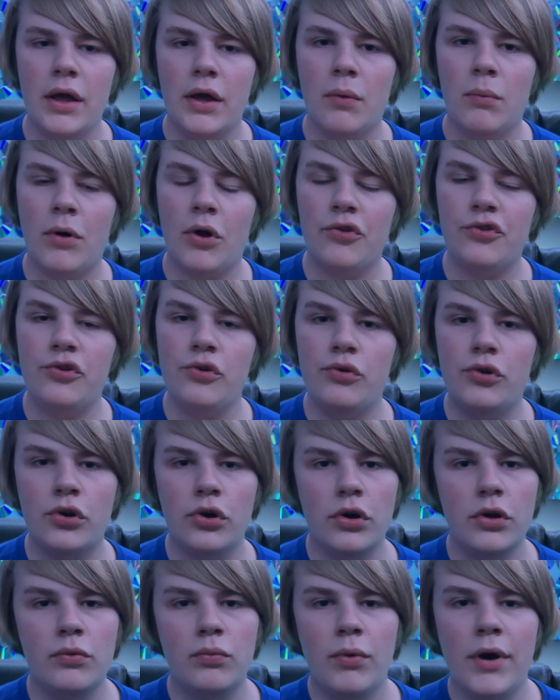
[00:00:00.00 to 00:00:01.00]
Whilst you
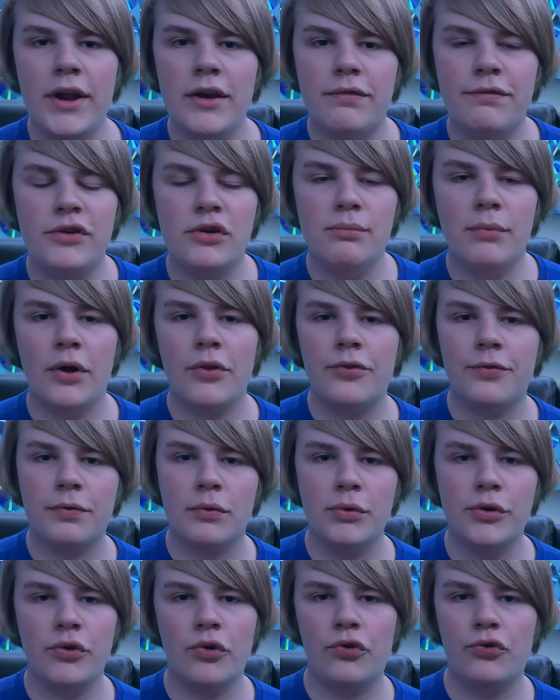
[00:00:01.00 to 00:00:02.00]
could wait a few months for
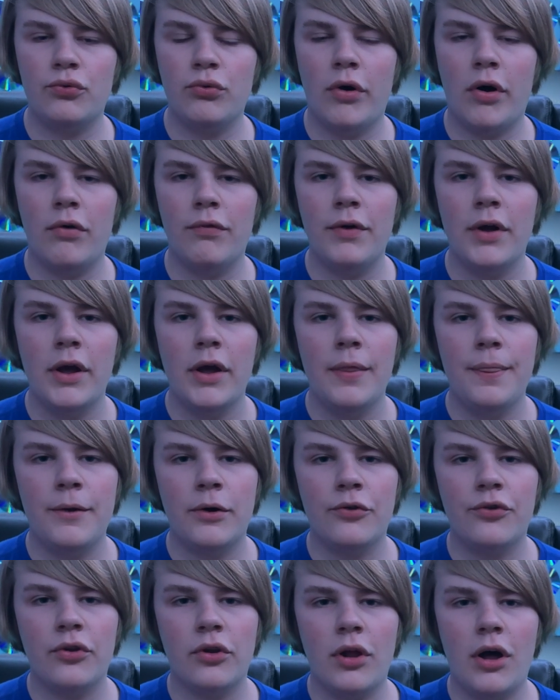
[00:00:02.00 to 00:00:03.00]
Windows 12,
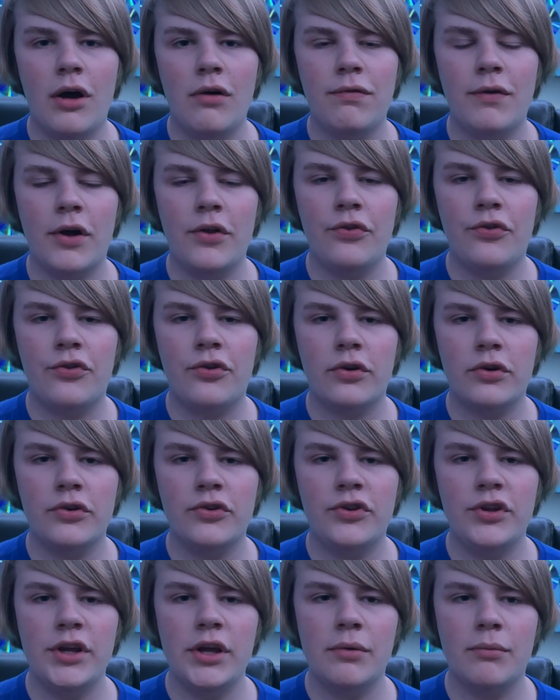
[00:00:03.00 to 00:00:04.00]
there is a lot of
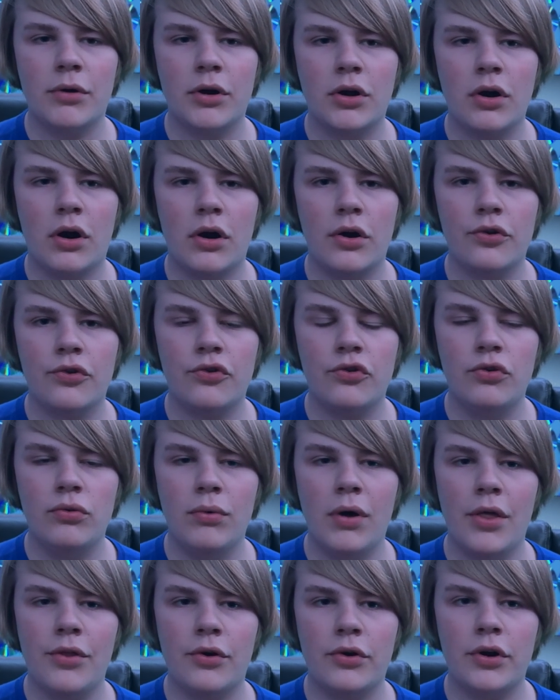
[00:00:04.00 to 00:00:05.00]
uncertainty in regards to
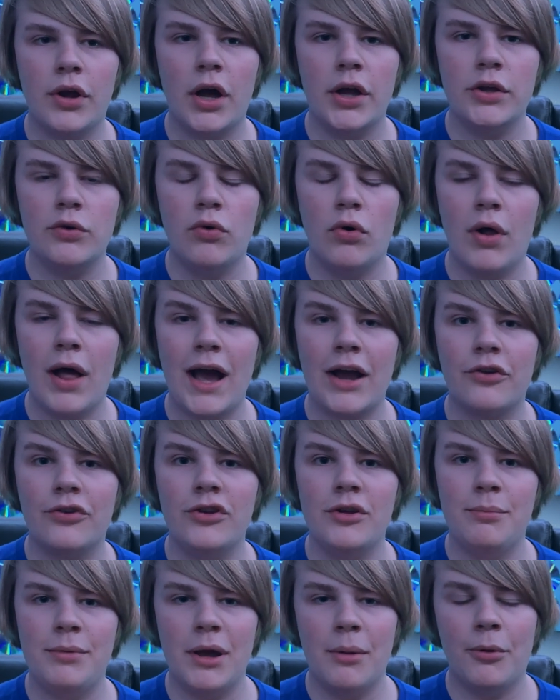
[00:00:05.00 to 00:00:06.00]
whether or not you will
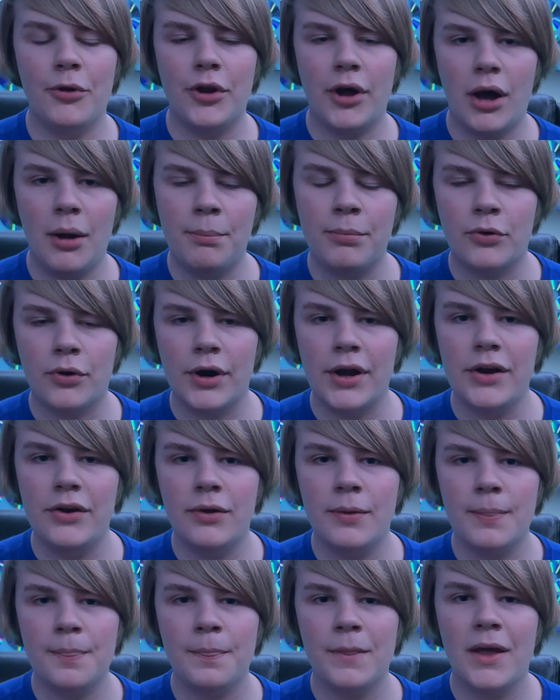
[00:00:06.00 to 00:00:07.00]
actually be able to upgrade.
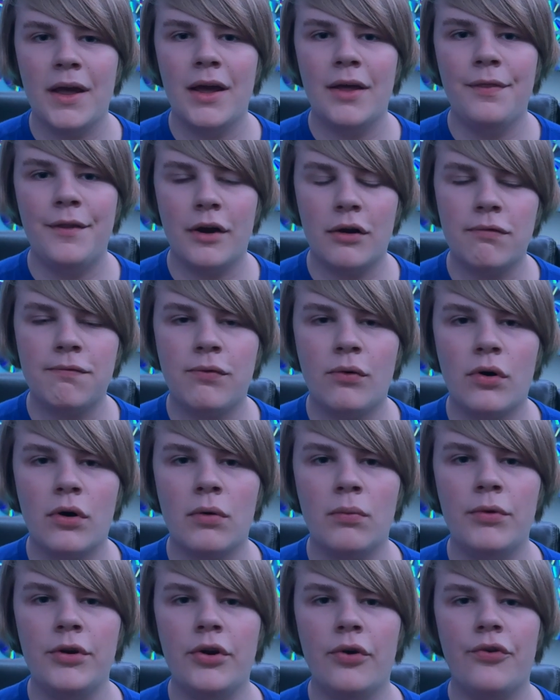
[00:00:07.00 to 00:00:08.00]
Therefore,
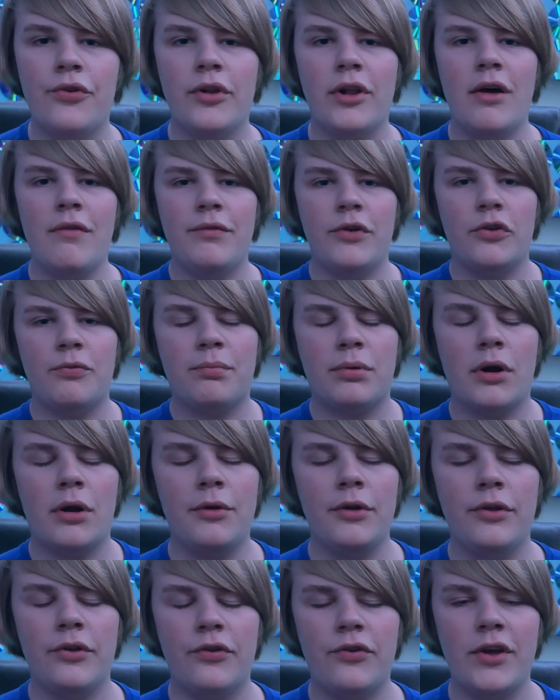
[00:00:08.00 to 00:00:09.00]
Windows 11 is
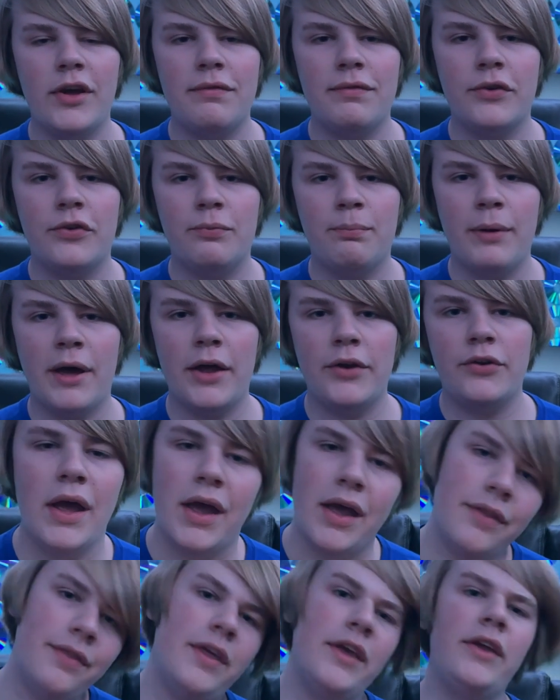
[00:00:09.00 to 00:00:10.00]
probably the safest bet.
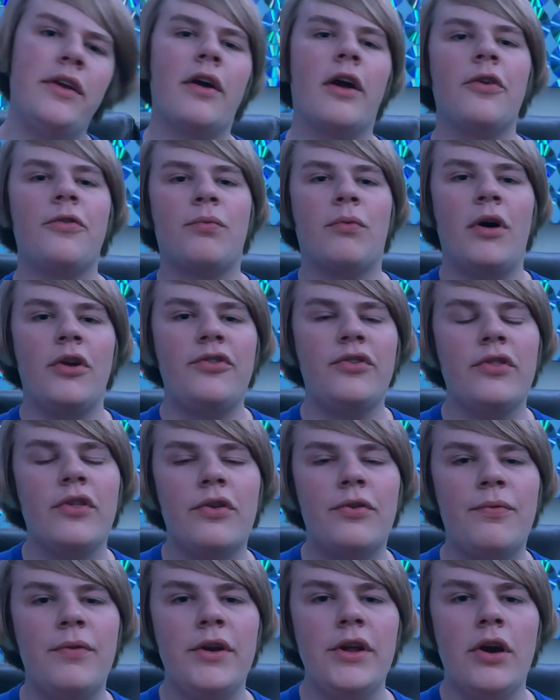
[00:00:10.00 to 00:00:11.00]
Thank you guys for watching
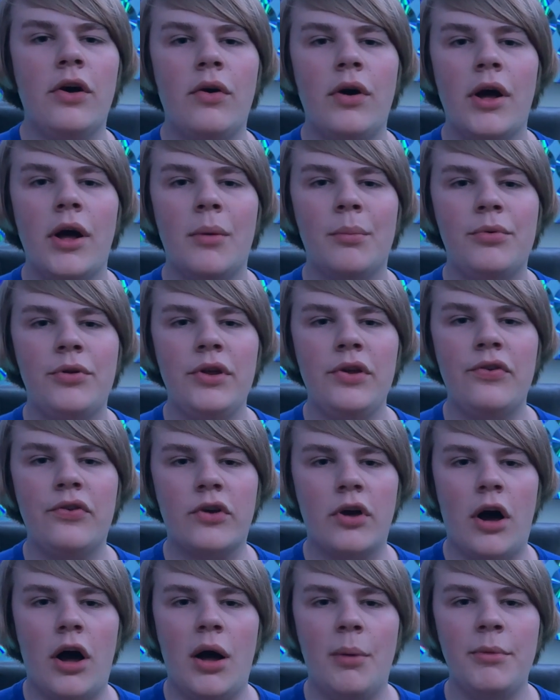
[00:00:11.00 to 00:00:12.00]
this video. Please
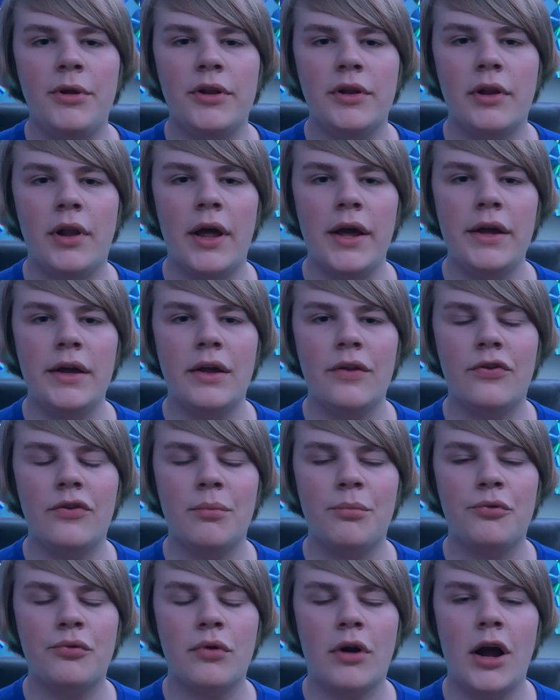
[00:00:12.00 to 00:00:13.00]
comment, like, and
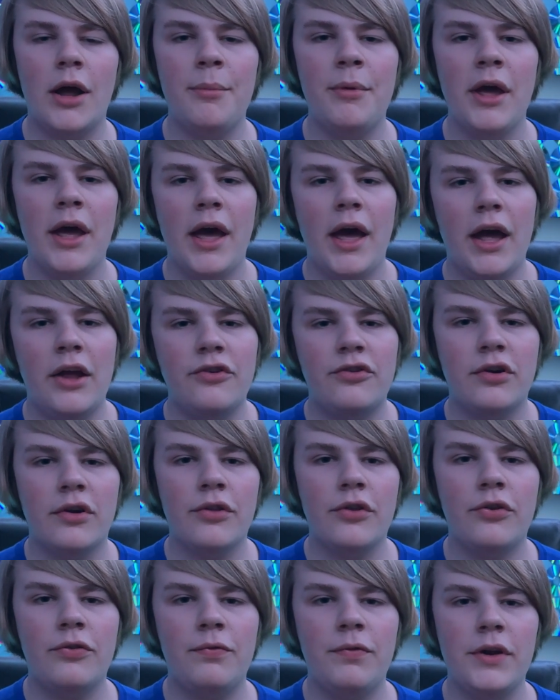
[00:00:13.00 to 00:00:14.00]
subscribe, and share
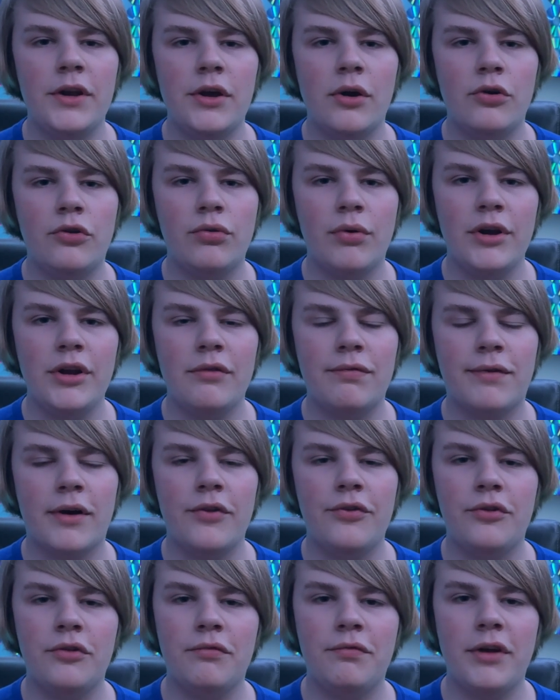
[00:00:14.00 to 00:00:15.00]
this video to any
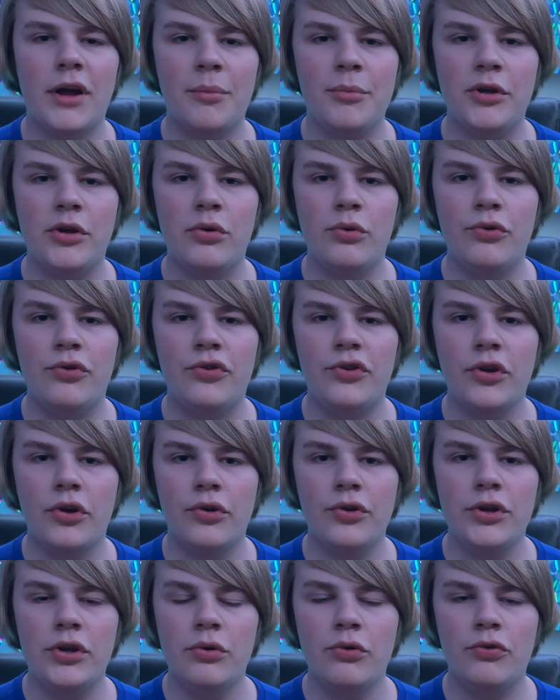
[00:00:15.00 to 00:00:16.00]
friends and family who
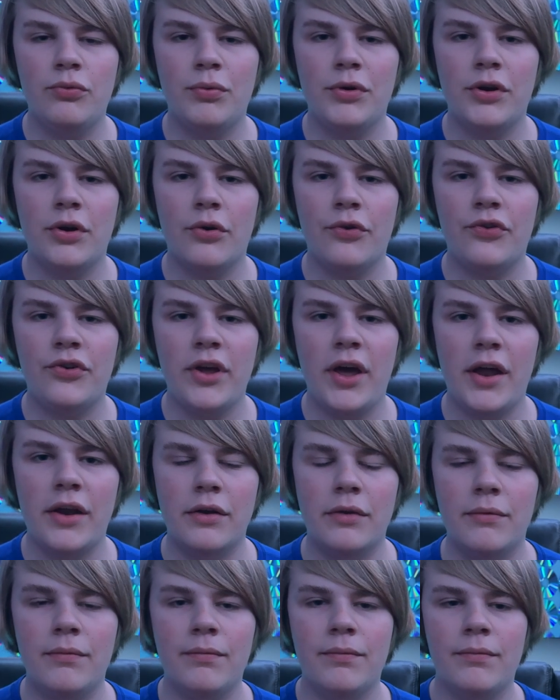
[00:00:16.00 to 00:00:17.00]
still use Windows
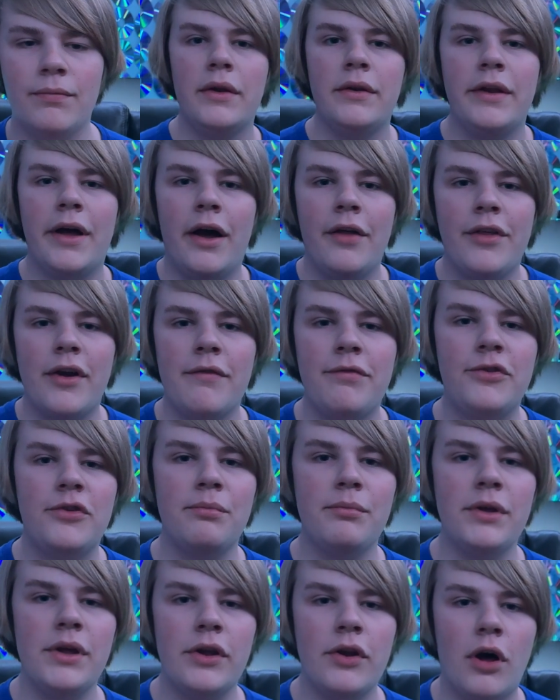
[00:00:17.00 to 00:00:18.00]
10. Now that I've
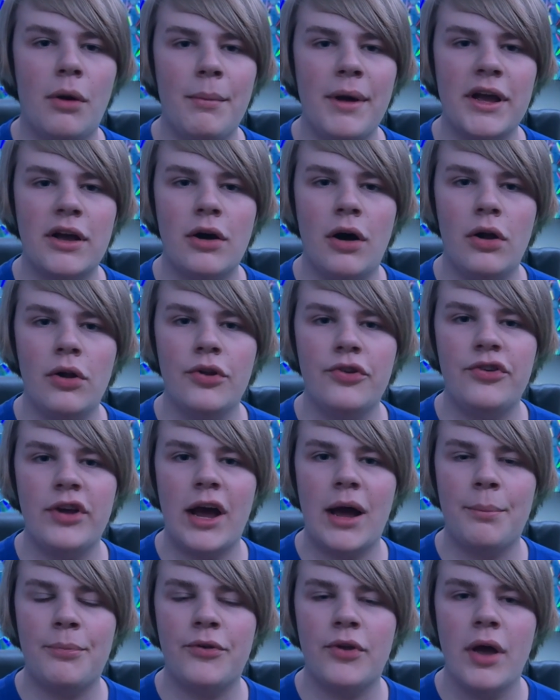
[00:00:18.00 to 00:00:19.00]
submitted all my college
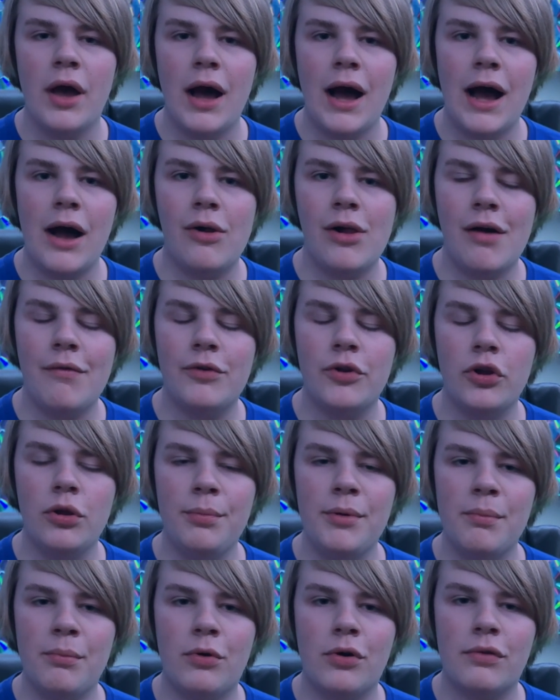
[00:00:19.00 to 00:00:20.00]
apps, I'll have a little
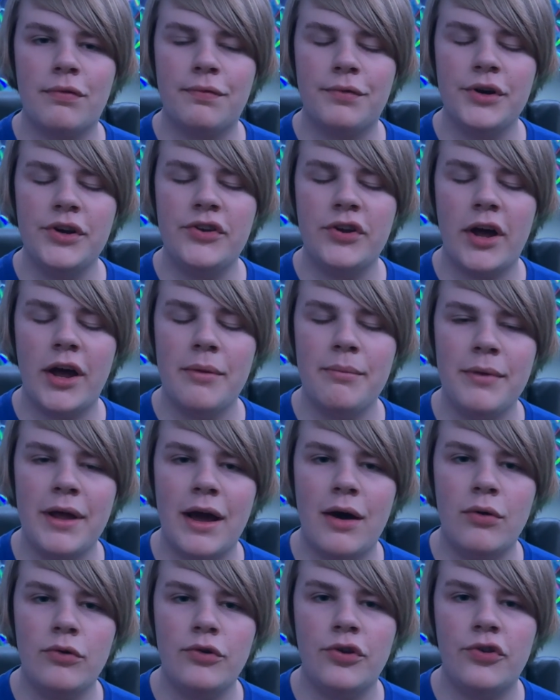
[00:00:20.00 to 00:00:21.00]
bit more free time
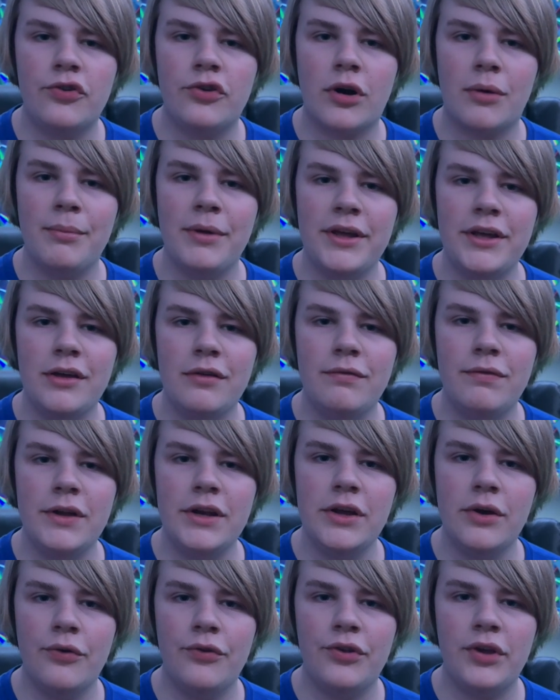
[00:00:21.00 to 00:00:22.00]
now to start making
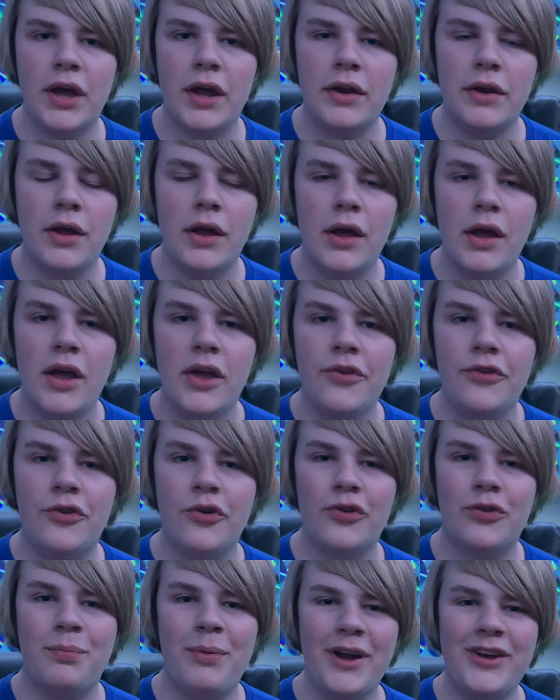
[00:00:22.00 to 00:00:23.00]
videos again. So
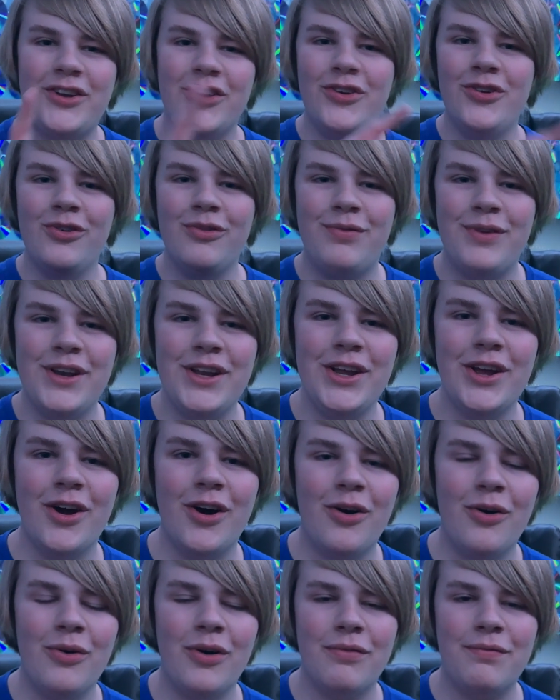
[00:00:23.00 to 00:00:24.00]
expect a new
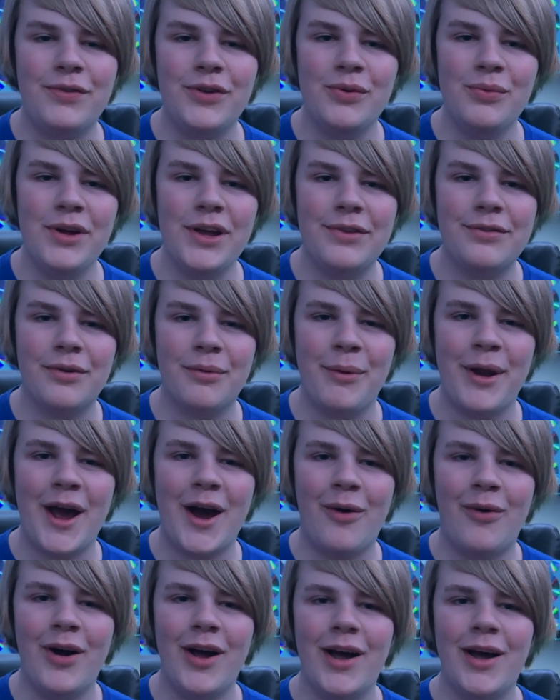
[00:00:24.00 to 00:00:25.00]
video a few weeks from
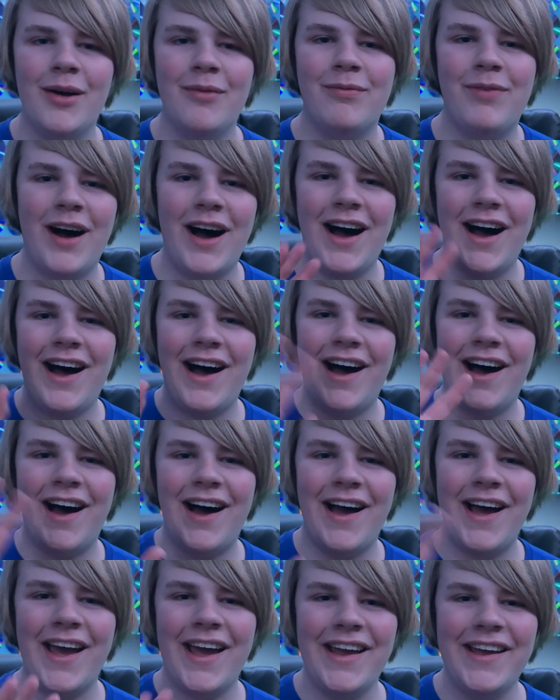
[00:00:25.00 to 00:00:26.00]
now.
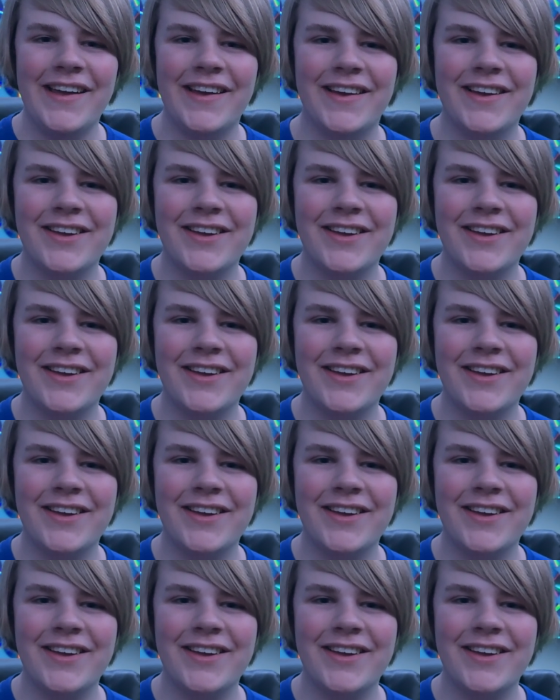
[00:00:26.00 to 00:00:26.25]
Bye!